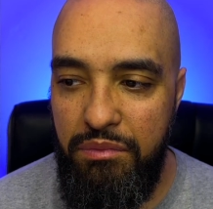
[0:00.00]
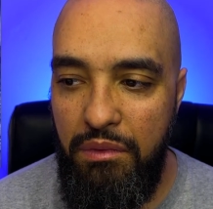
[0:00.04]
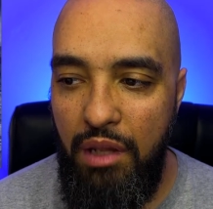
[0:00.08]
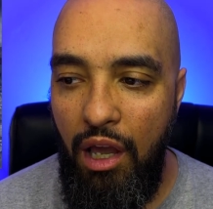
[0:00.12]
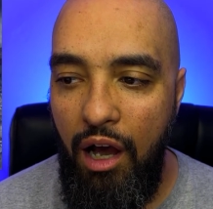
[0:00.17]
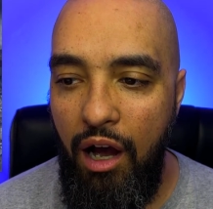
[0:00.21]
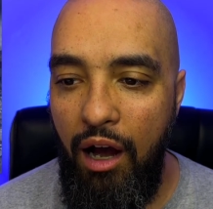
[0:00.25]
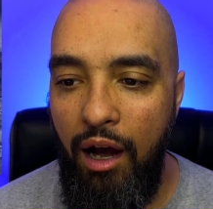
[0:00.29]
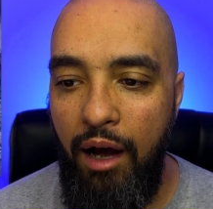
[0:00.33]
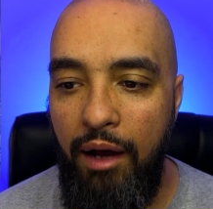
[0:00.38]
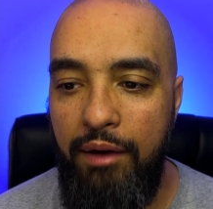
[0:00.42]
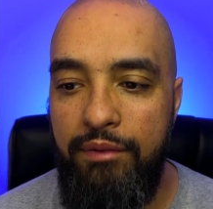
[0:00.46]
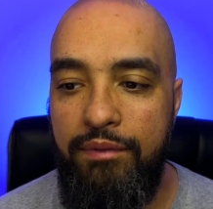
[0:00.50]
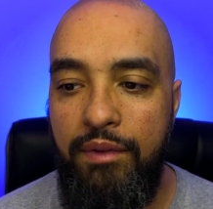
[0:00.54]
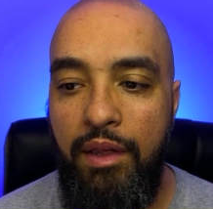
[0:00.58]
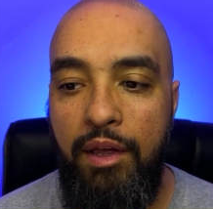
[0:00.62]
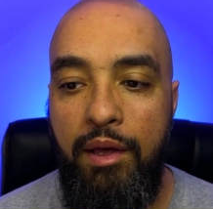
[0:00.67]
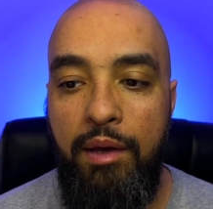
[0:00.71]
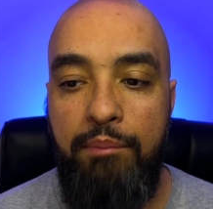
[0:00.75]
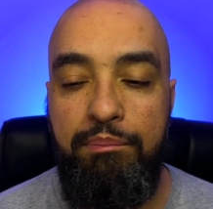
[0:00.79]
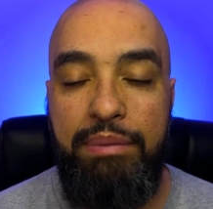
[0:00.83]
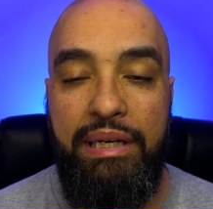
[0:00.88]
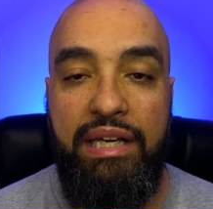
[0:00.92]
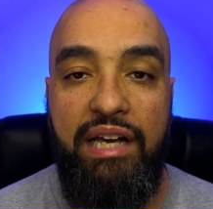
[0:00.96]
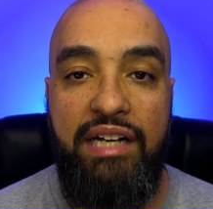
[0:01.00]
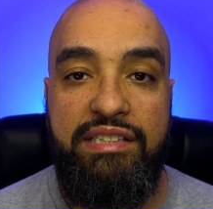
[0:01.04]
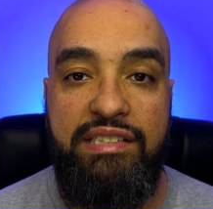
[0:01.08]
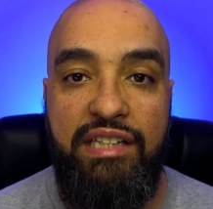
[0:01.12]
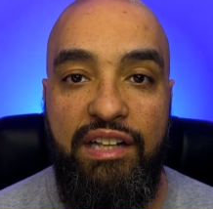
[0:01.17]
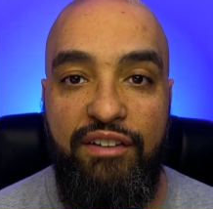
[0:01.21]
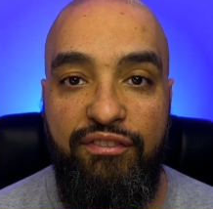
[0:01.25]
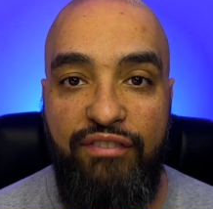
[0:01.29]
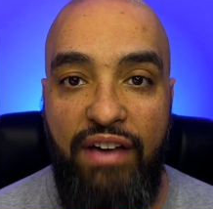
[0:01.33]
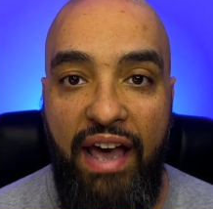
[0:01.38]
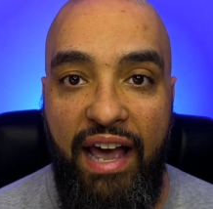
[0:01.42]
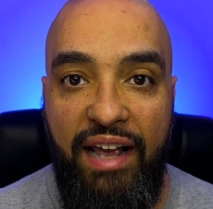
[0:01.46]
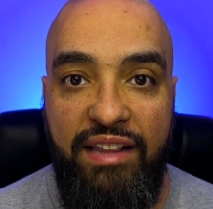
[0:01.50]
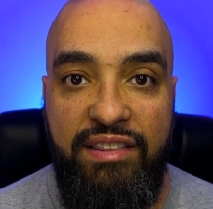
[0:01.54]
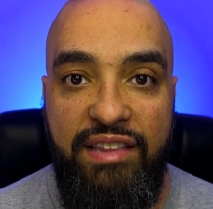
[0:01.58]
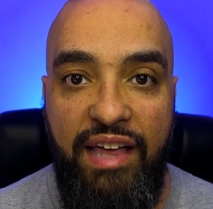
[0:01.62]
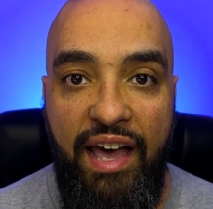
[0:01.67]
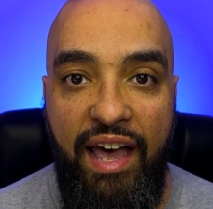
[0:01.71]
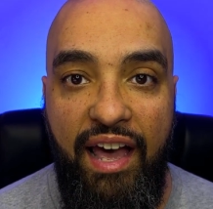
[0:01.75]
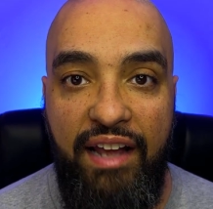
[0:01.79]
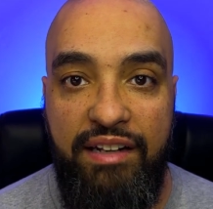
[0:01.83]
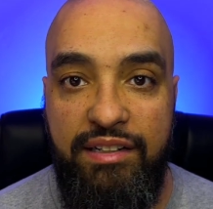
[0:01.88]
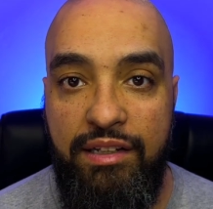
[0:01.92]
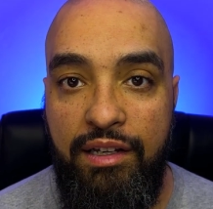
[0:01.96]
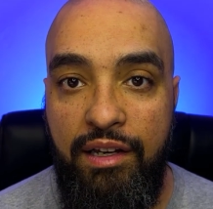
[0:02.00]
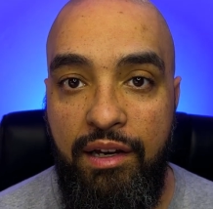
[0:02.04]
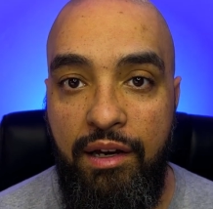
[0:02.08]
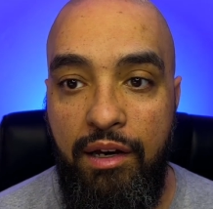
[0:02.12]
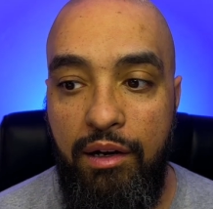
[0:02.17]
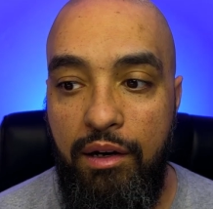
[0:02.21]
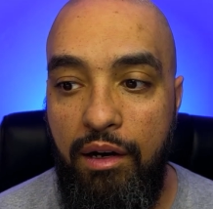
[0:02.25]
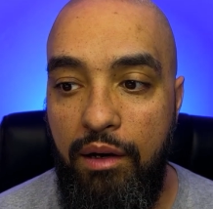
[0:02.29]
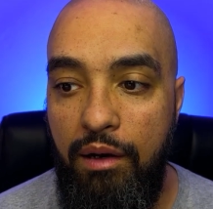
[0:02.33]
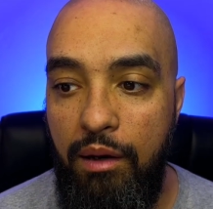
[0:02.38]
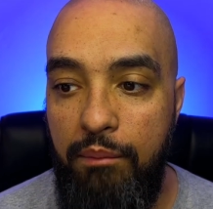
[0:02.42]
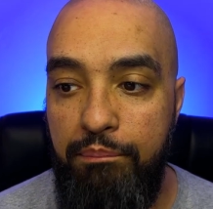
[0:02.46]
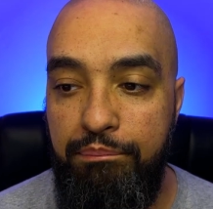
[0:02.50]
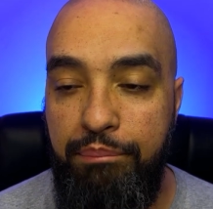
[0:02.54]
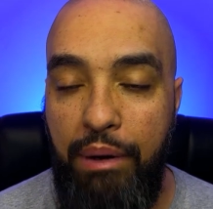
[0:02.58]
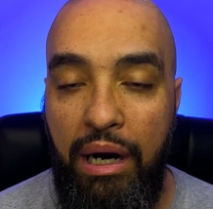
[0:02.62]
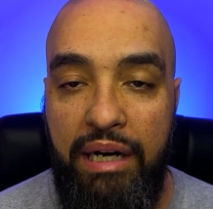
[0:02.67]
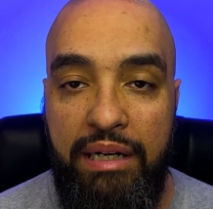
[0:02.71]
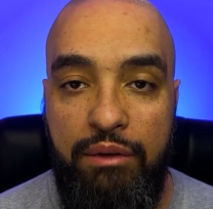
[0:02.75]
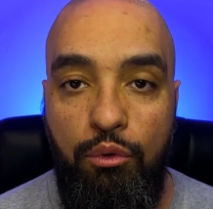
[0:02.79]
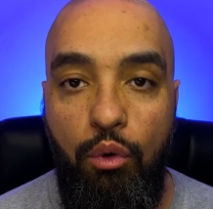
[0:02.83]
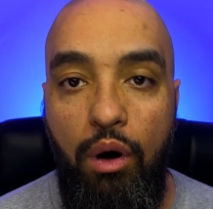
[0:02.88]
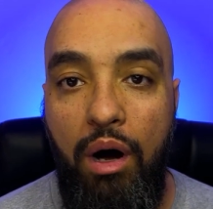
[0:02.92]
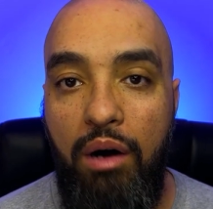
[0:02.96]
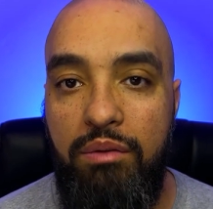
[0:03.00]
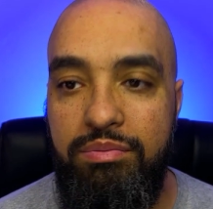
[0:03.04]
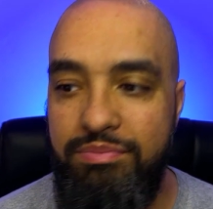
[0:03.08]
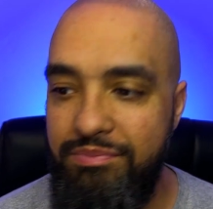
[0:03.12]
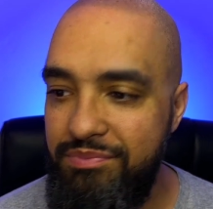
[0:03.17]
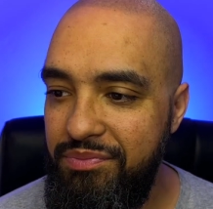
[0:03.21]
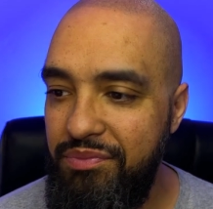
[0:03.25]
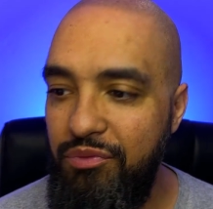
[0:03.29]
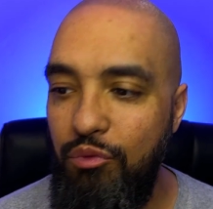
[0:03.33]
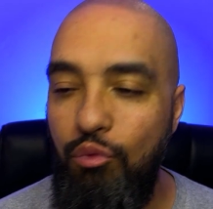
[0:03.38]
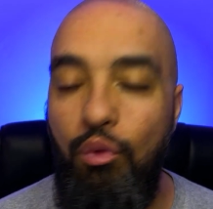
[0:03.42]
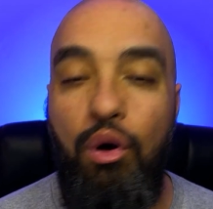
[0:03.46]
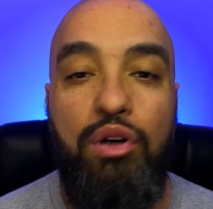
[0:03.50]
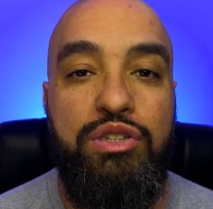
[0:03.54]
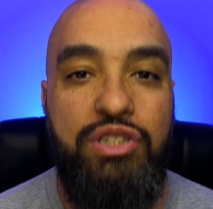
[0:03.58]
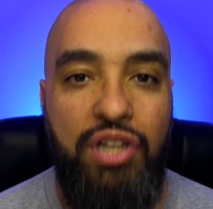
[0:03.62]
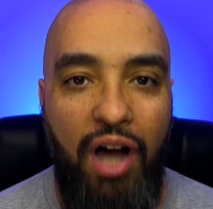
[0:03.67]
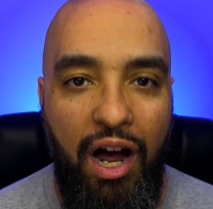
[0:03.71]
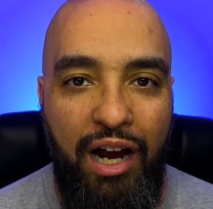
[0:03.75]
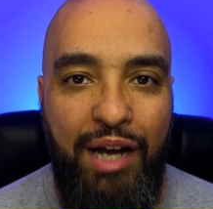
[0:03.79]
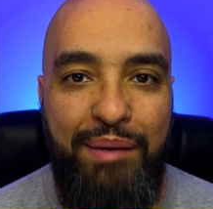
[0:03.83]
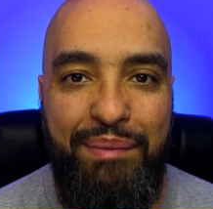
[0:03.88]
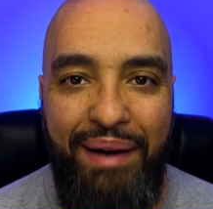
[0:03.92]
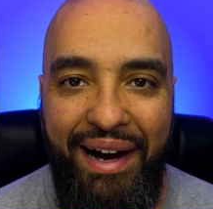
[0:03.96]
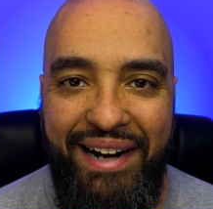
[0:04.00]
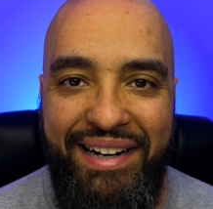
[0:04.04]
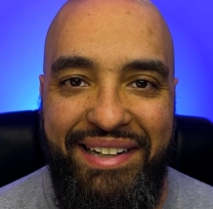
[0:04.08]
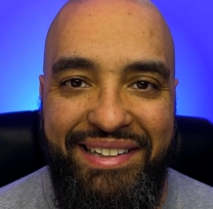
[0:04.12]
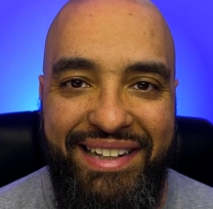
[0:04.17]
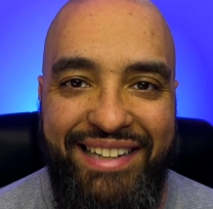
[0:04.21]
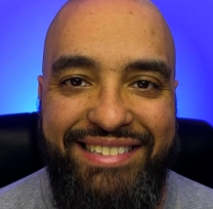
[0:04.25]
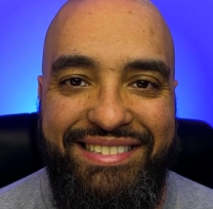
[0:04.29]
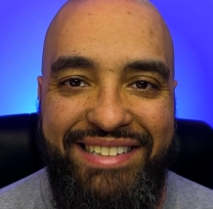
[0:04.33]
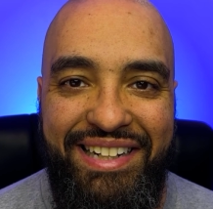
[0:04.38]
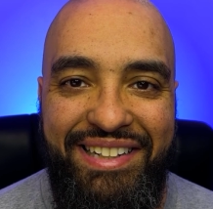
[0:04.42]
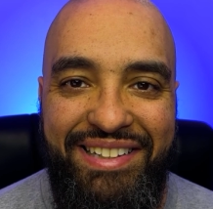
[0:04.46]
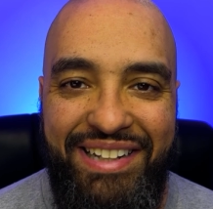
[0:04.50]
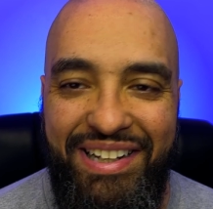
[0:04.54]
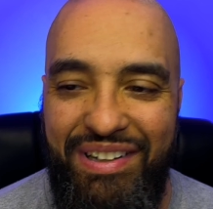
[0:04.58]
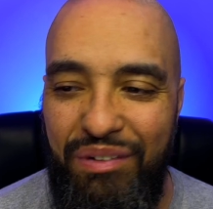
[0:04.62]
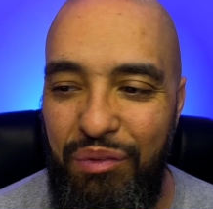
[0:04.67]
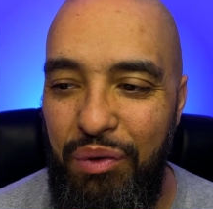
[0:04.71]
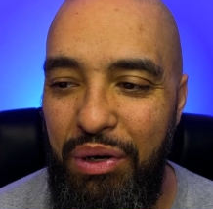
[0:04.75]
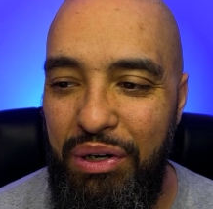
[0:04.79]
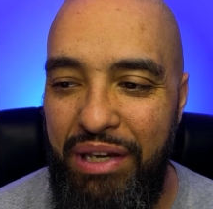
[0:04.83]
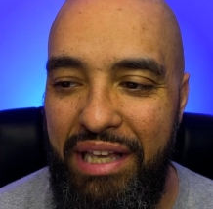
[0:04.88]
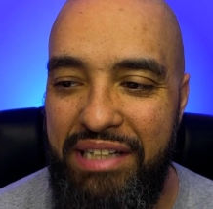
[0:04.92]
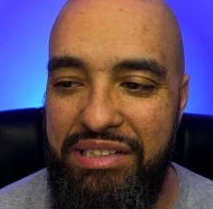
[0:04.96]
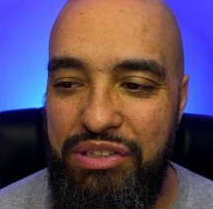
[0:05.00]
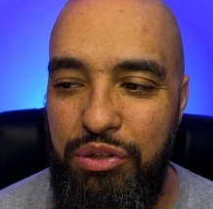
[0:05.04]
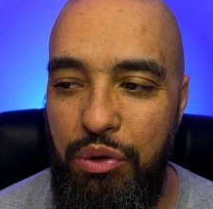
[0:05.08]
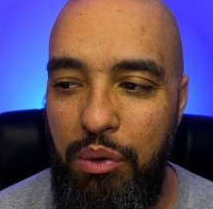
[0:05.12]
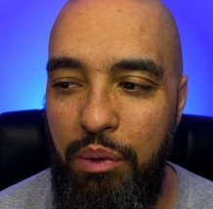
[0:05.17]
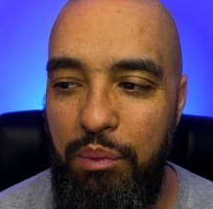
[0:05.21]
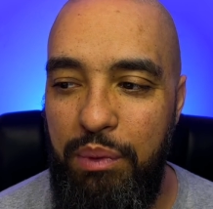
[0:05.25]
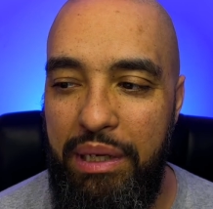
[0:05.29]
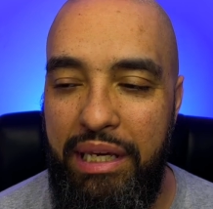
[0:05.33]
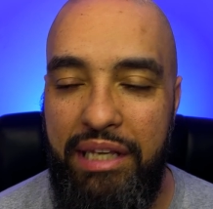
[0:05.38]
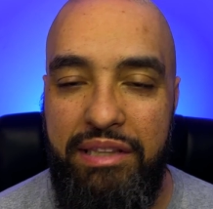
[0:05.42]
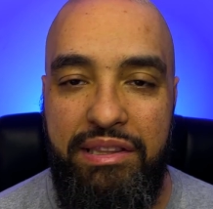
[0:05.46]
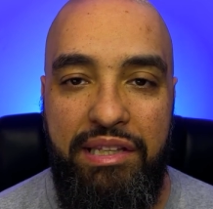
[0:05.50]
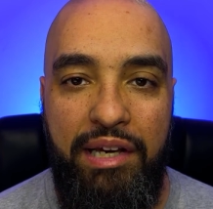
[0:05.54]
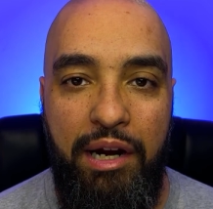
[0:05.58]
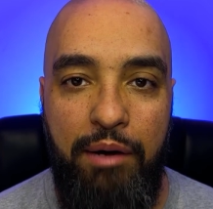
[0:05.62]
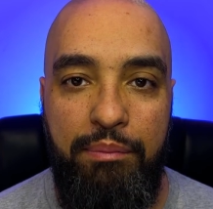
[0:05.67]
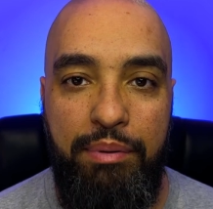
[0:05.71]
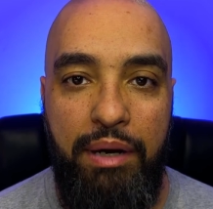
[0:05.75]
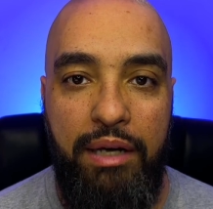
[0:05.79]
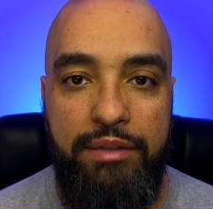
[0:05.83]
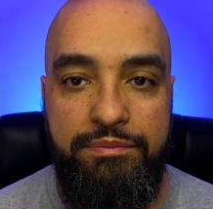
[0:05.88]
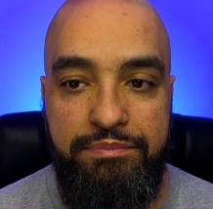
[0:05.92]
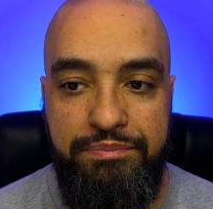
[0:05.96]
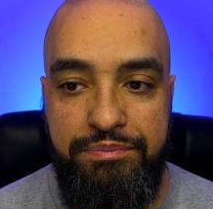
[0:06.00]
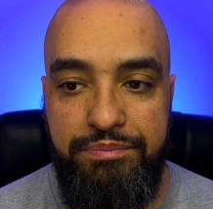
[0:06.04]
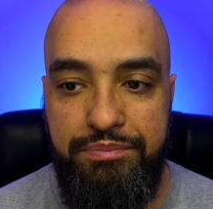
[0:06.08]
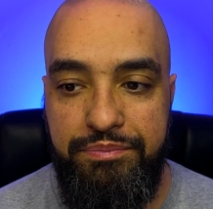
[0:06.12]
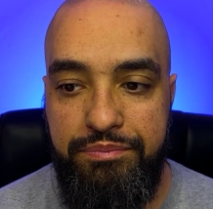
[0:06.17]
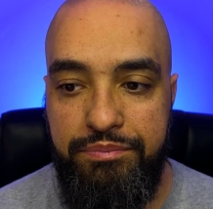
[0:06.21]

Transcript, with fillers: Uh, because of the fact that Bunny. Well, we'll talk about it. Let's uh, we'll get to when we get there, but.